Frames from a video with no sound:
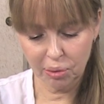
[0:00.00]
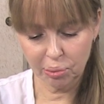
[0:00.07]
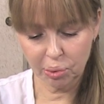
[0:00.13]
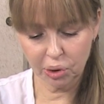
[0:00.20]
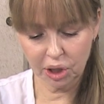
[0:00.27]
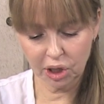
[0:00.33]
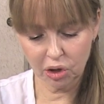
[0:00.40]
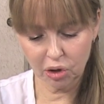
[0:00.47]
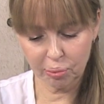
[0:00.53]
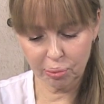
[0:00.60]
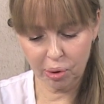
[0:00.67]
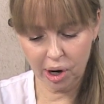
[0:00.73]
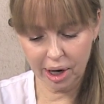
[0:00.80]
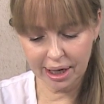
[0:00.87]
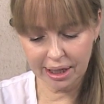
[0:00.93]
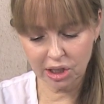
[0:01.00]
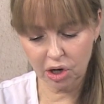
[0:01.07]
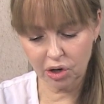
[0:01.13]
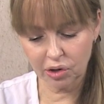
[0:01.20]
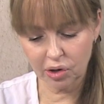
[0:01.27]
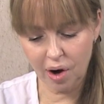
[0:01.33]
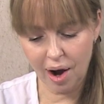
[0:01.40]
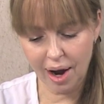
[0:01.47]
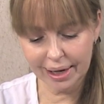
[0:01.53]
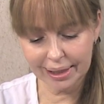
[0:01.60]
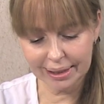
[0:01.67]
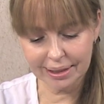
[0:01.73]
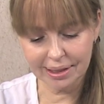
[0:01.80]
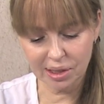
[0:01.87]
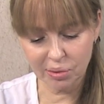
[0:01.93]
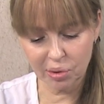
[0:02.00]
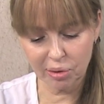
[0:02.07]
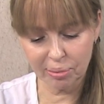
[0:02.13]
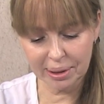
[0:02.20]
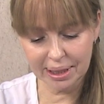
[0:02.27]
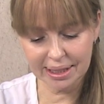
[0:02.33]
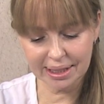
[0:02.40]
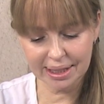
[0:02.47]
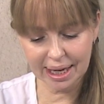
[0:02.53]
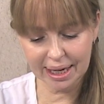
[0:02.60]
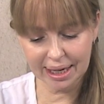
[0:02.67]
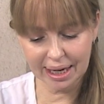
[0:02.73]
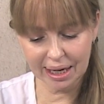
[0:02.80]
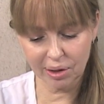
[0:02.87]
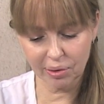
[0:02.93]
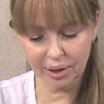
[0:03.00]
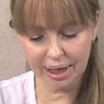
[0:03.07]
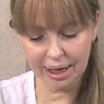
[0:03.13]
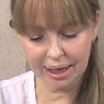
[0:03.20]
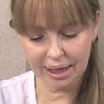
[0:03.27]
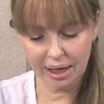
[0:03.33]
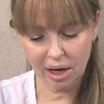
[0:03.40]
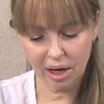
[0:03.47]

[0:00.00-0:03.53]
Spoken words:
putting your product on your eyelid as well, because that area